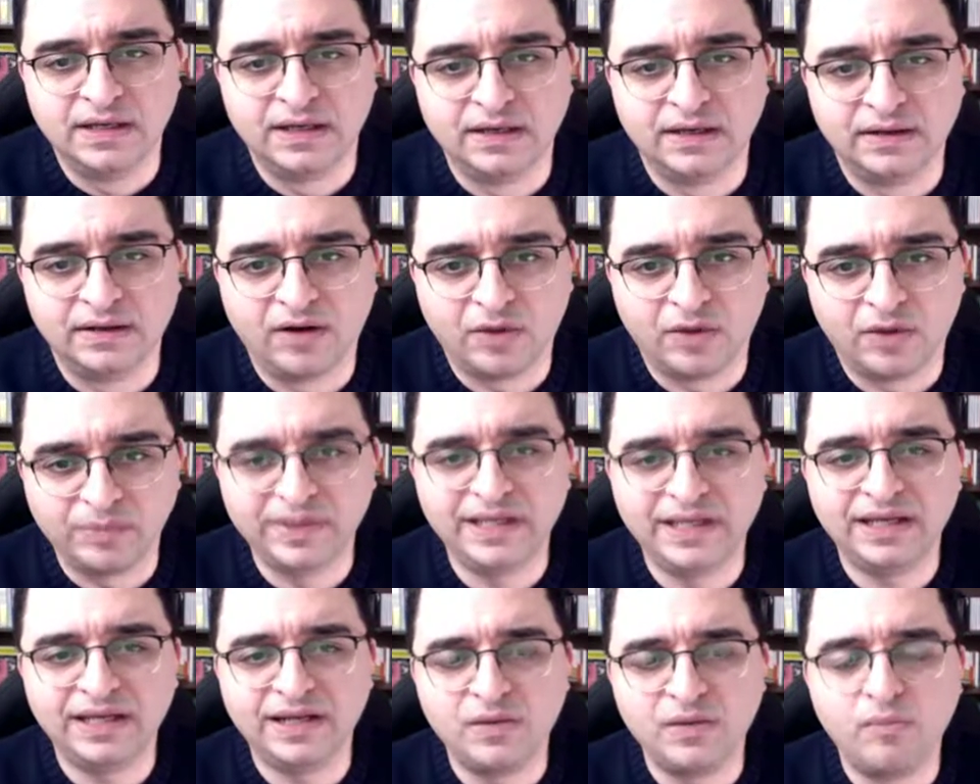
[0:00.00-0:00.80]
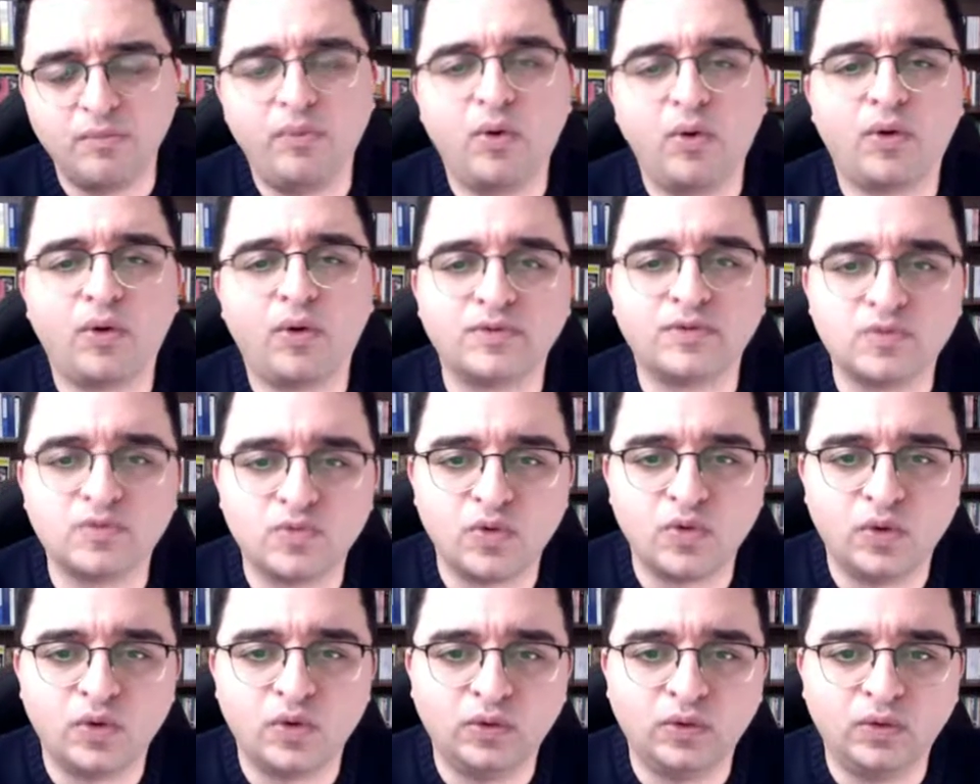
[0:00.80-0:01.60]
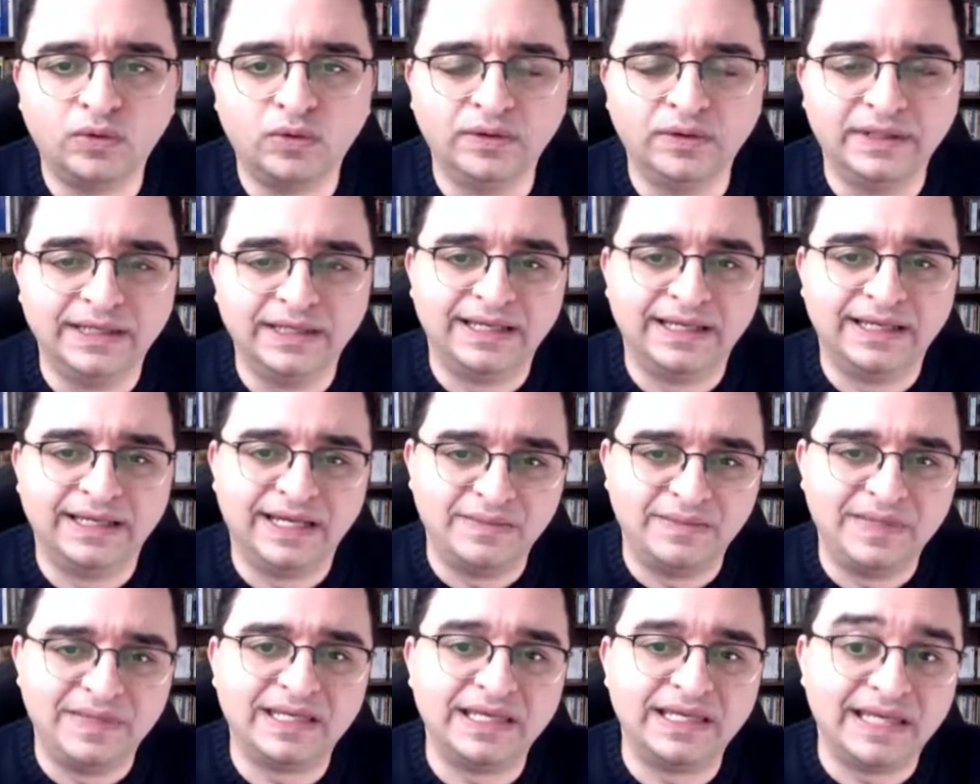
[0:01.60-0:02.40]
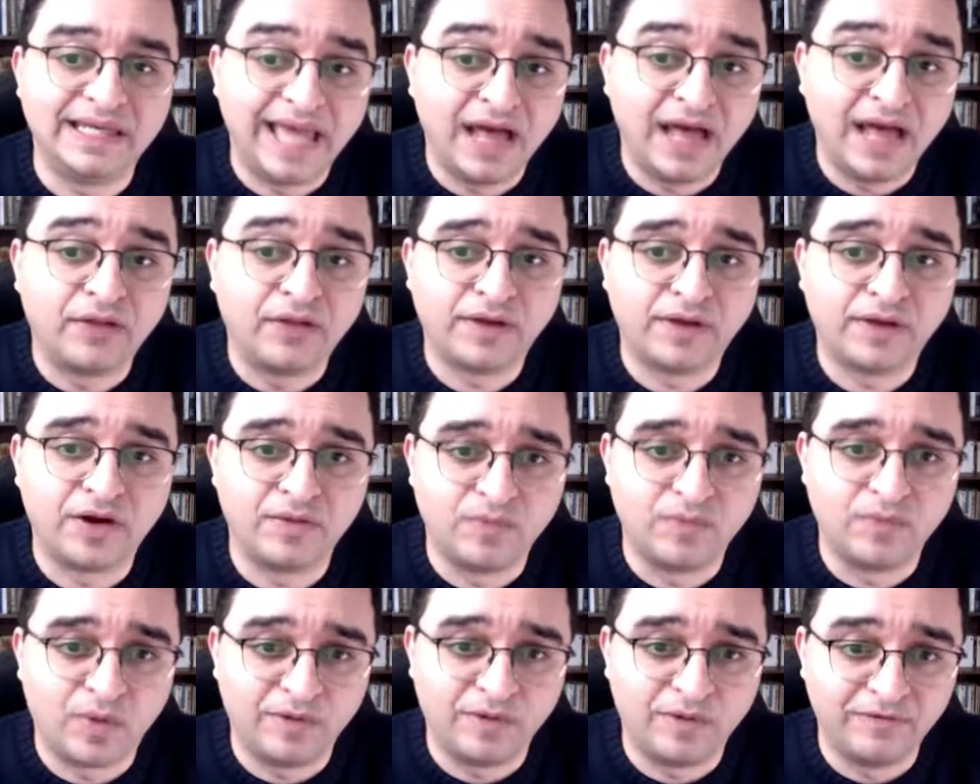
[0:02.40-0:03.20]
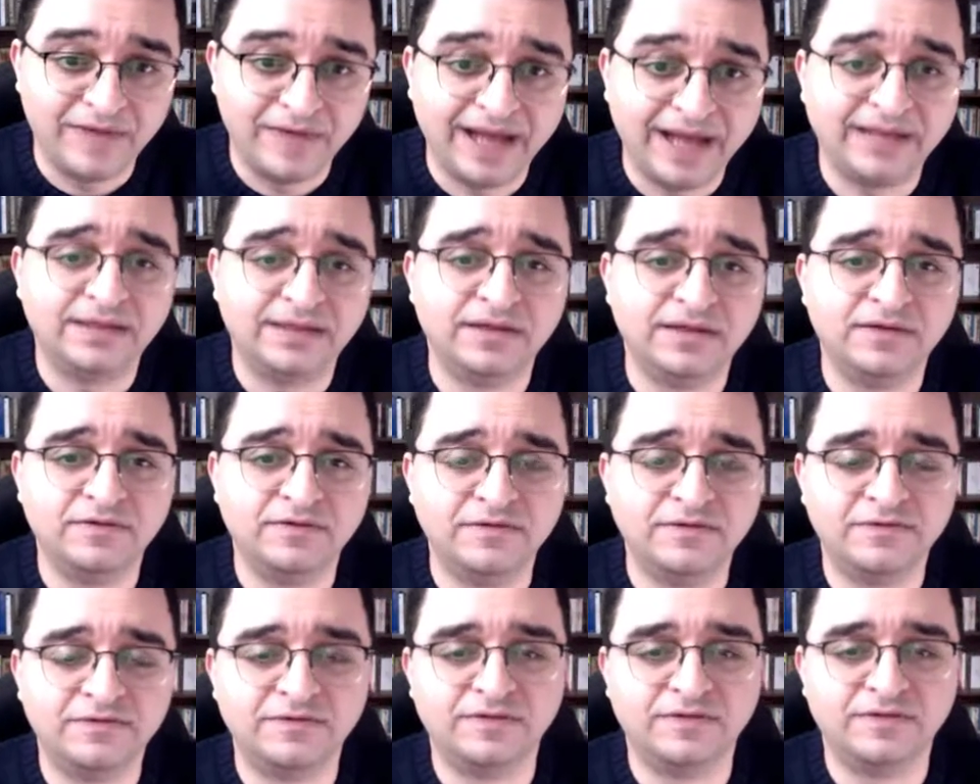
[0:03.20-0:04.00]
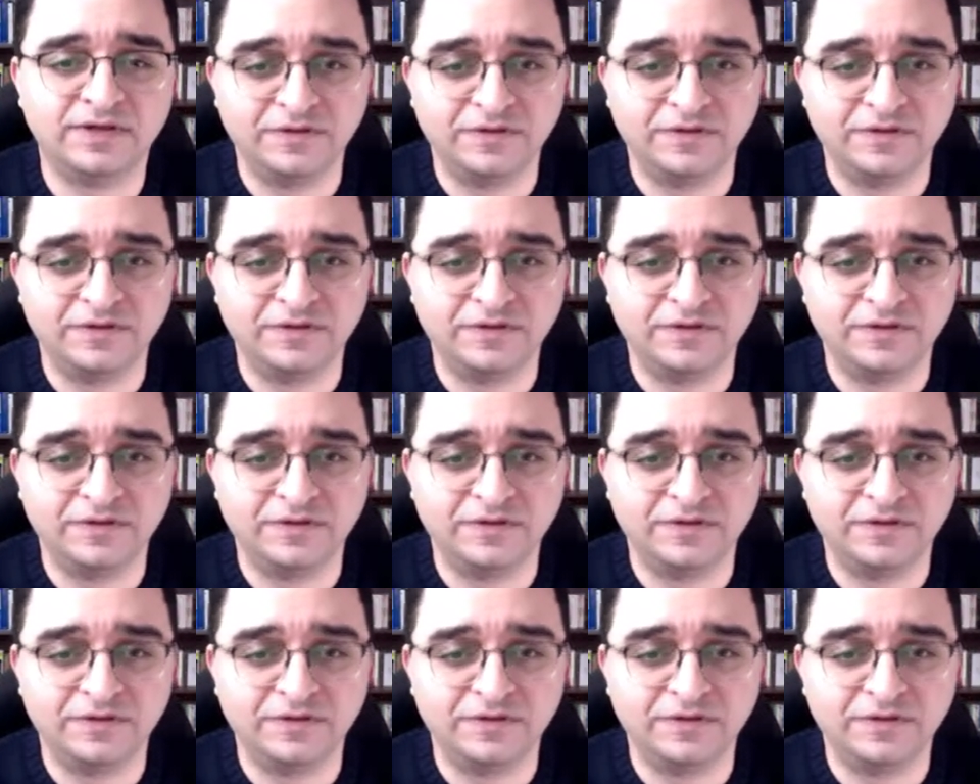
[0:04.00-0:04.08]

uh, are playing an important role in making healthcare more effective,